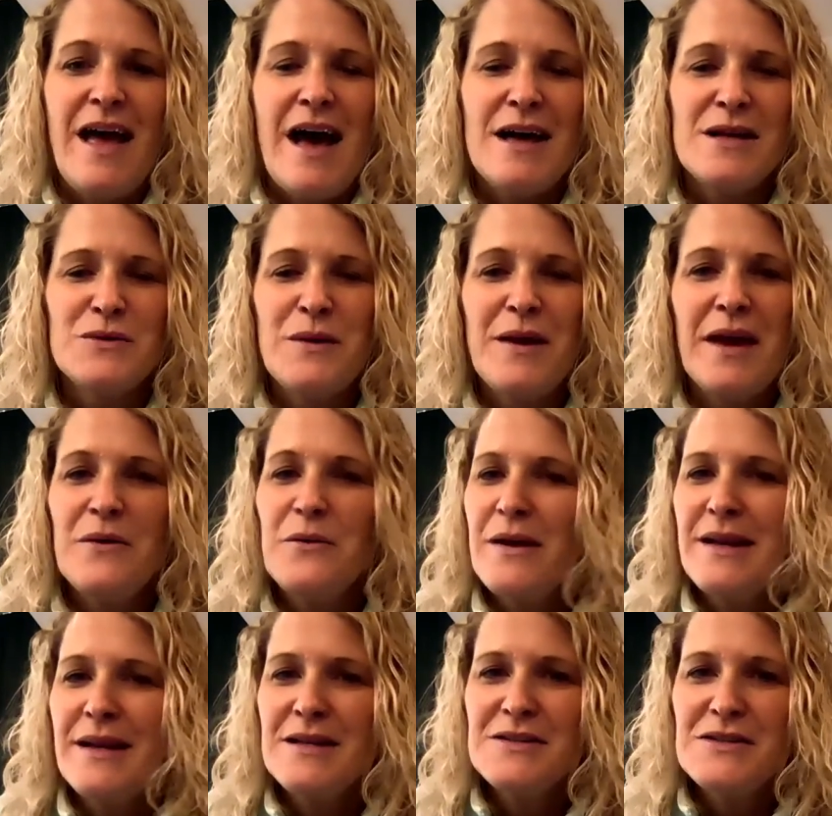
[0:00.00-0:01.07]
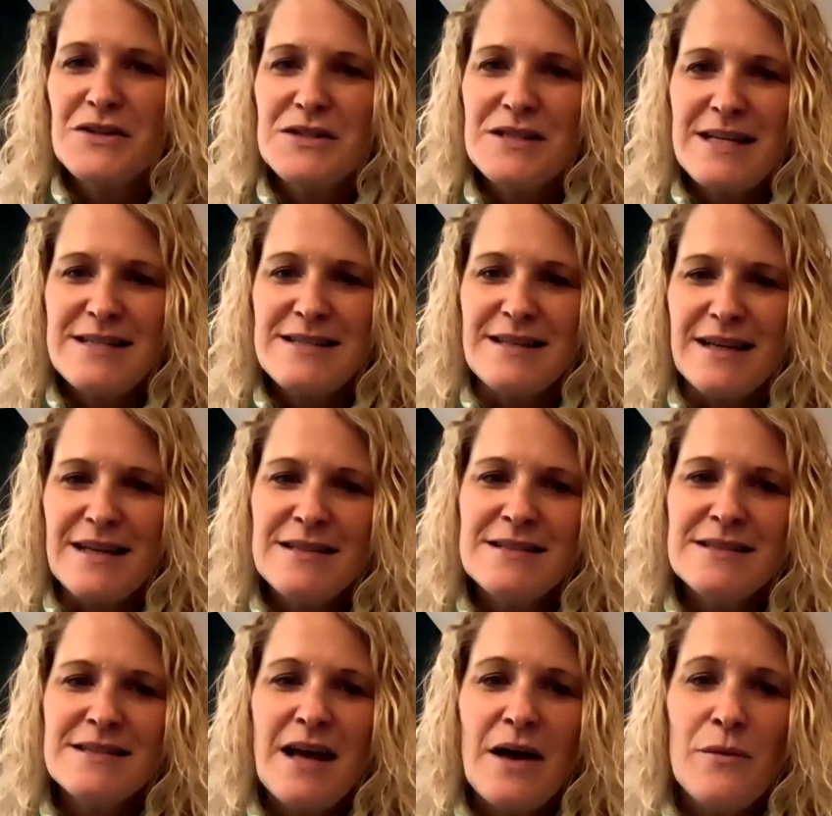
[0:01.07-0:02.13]
As we get ready to start day
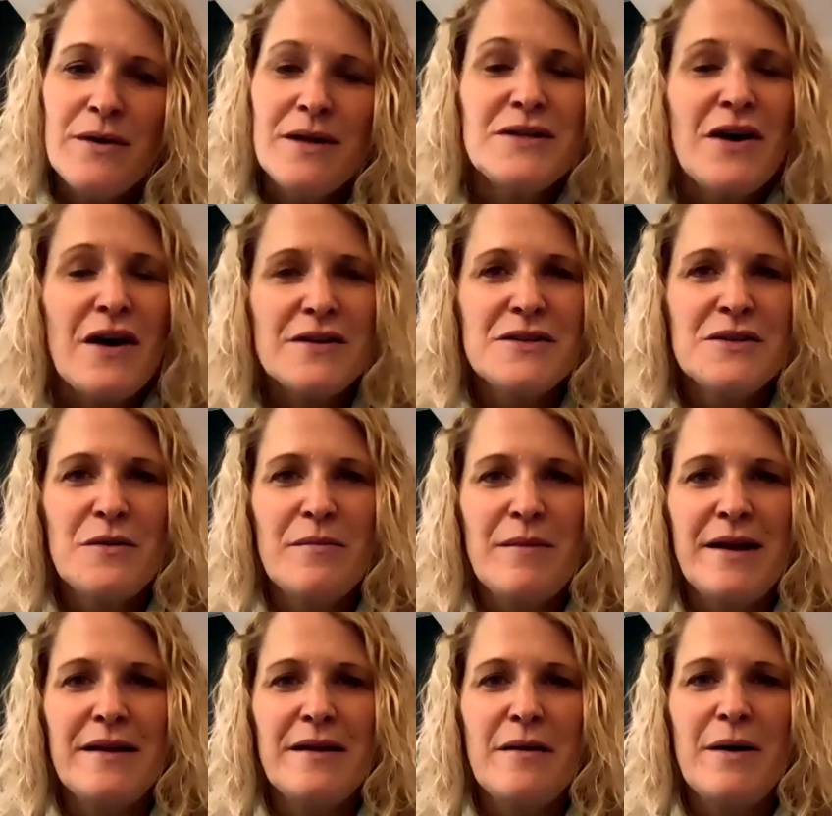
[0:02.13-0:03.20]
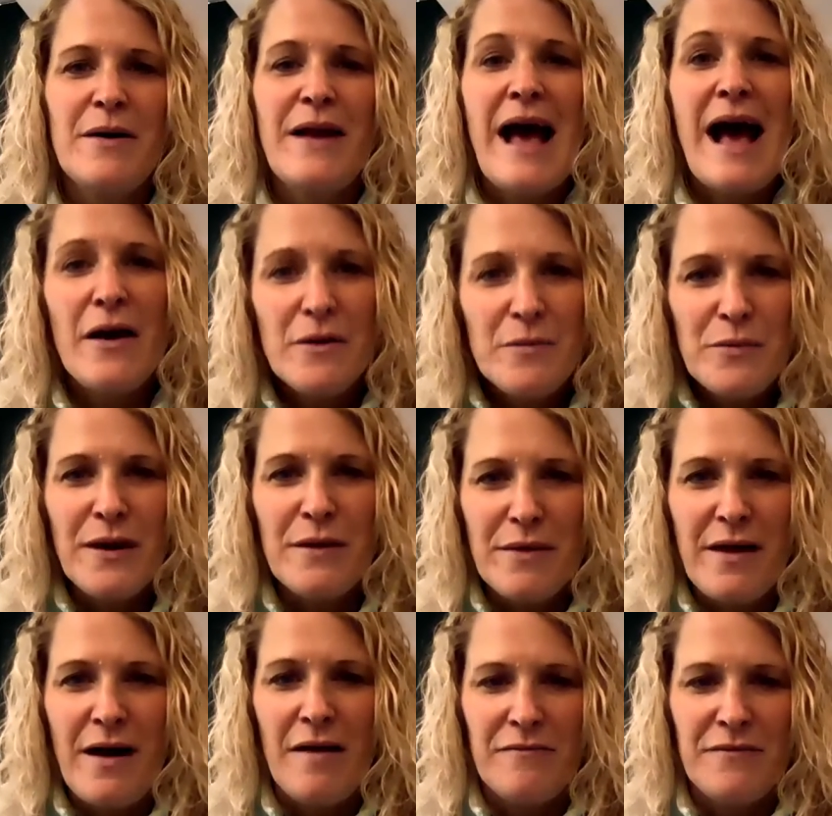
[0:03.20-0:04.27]
six, I want to talk to you a minute about how to pray with
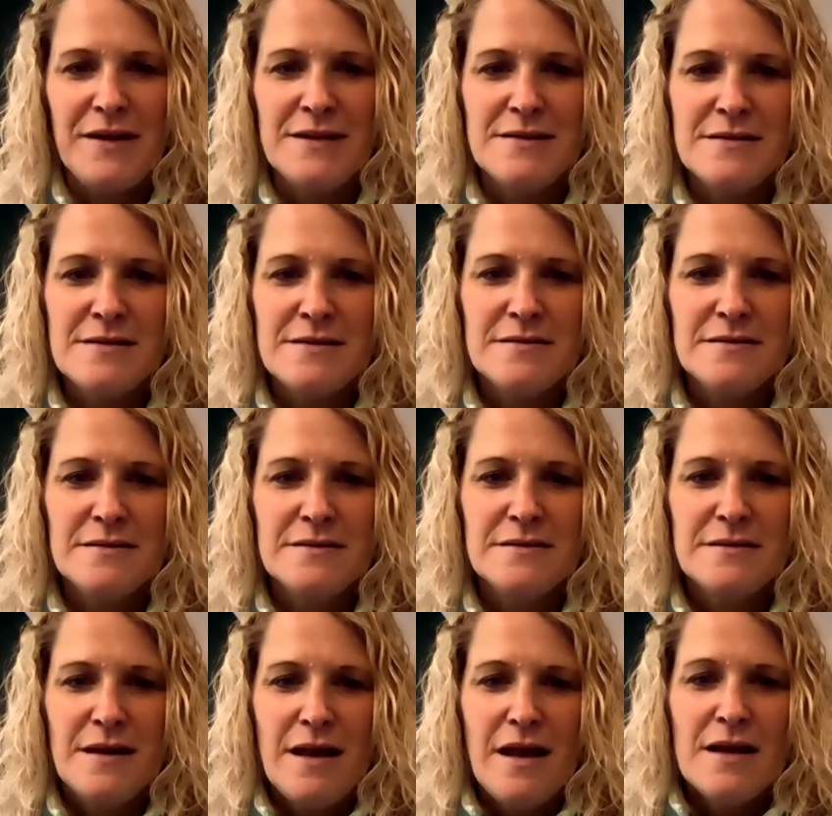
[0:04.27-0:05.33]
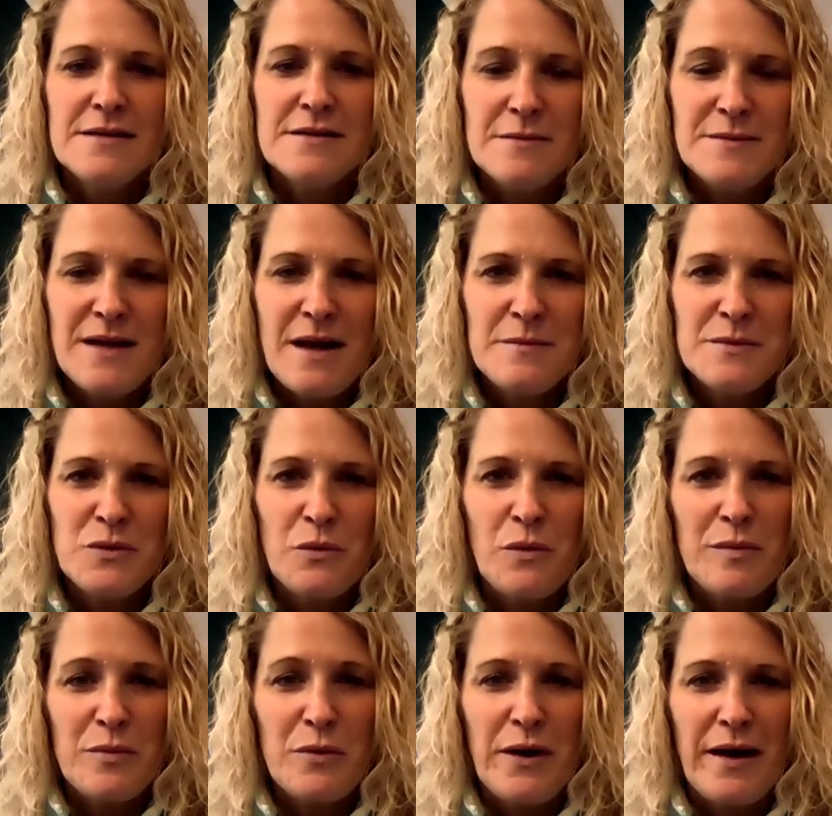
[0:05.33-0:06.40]
confidence. Sometimes when we
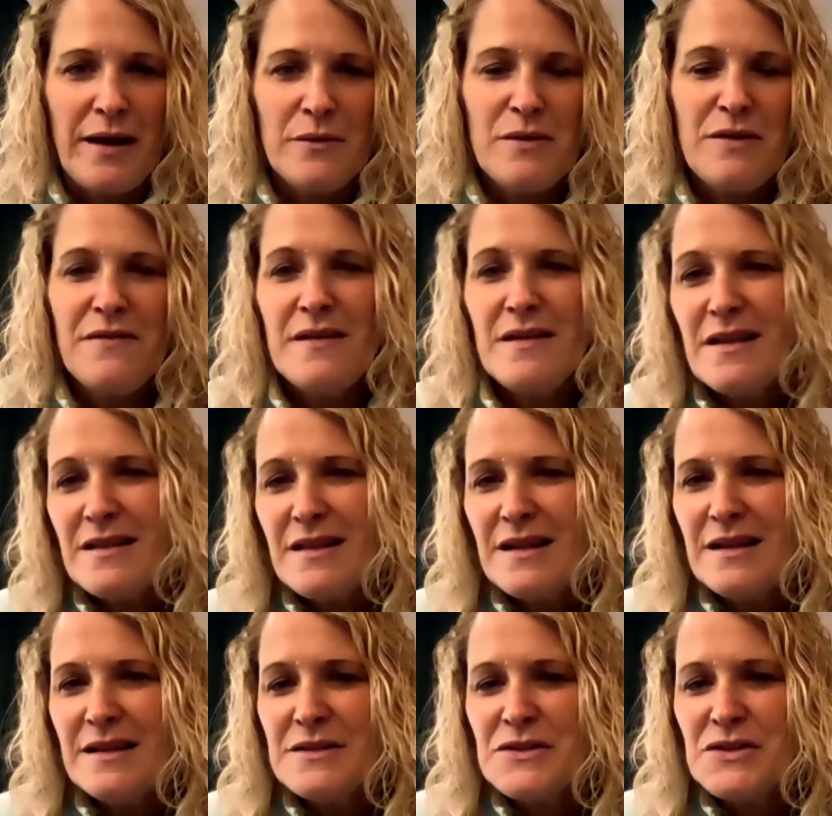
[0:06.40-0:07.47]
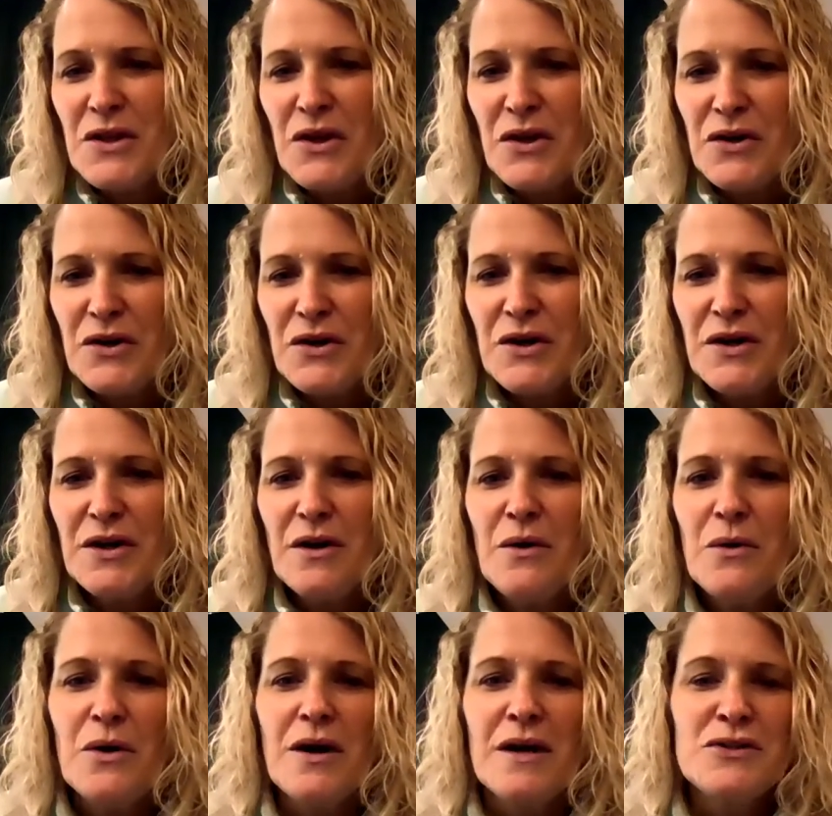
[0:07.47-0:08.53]
pray, we feel a little insecure
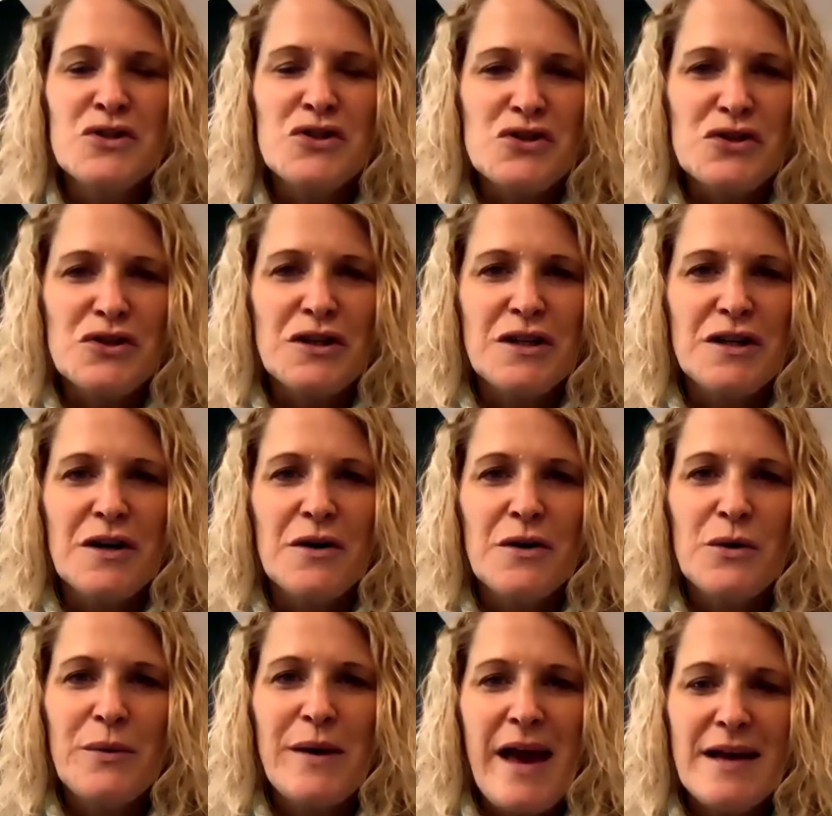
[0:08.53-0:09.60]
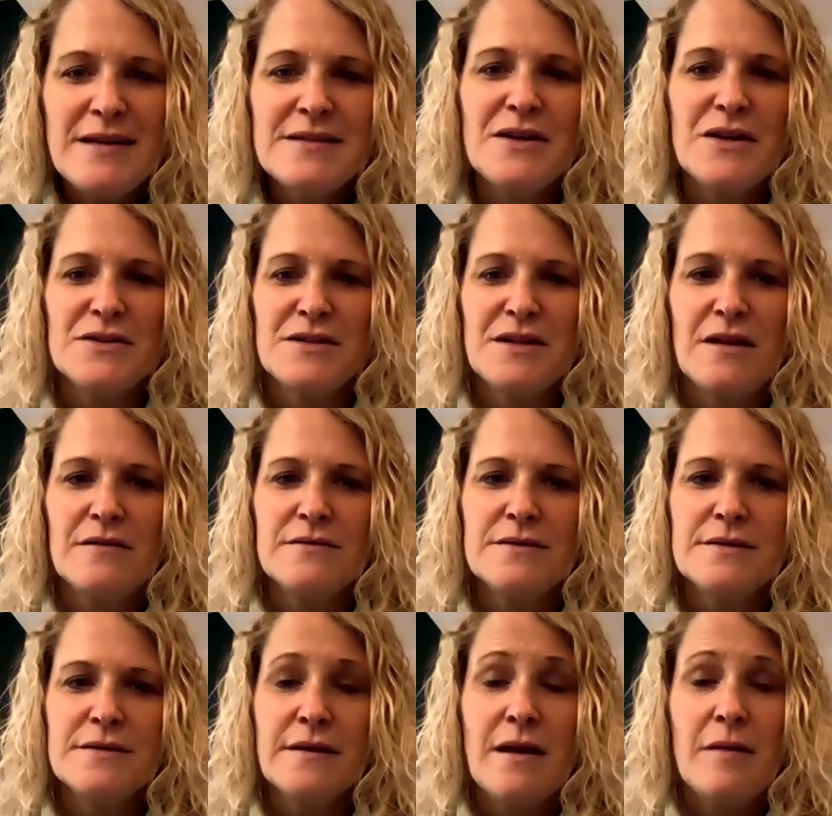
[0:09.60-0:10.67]
or unsure, or we ask
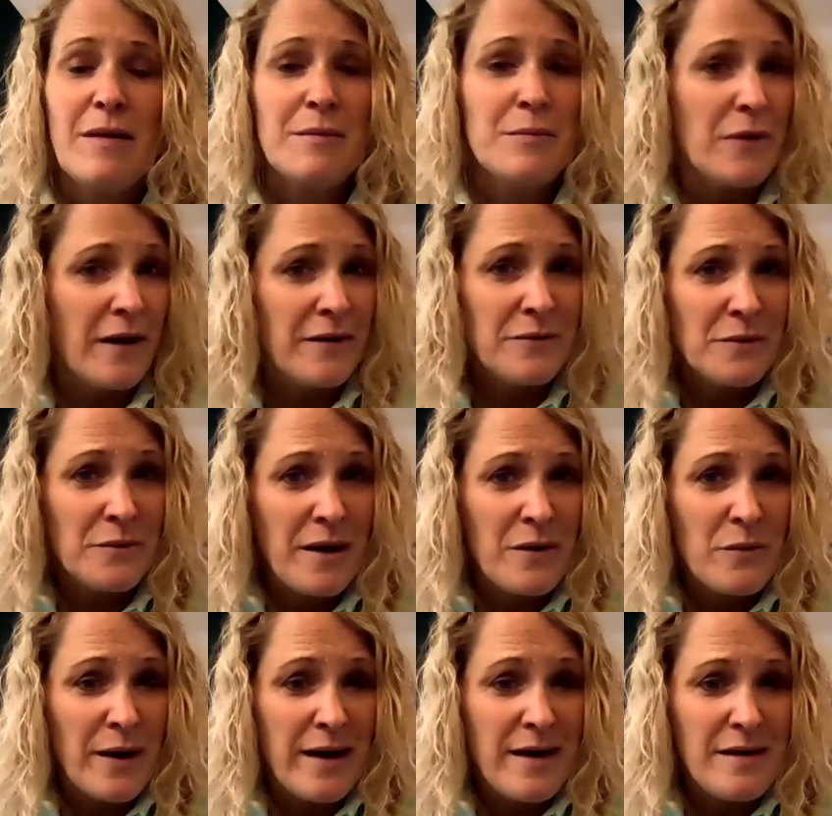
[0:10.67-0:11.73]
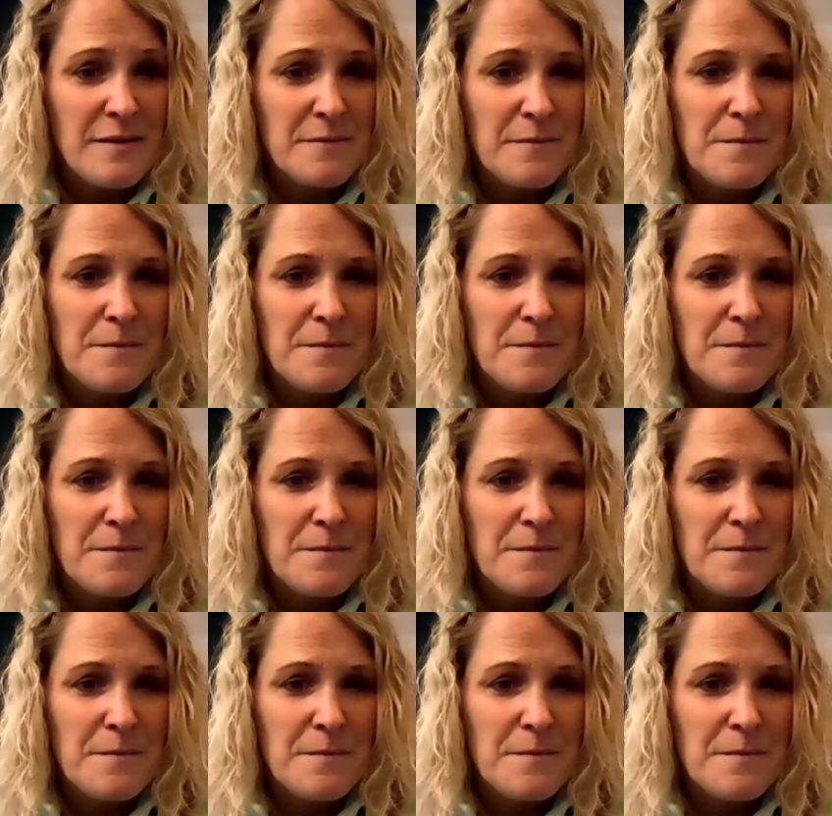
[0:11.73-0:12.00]
ourselves, Am I praying the right way?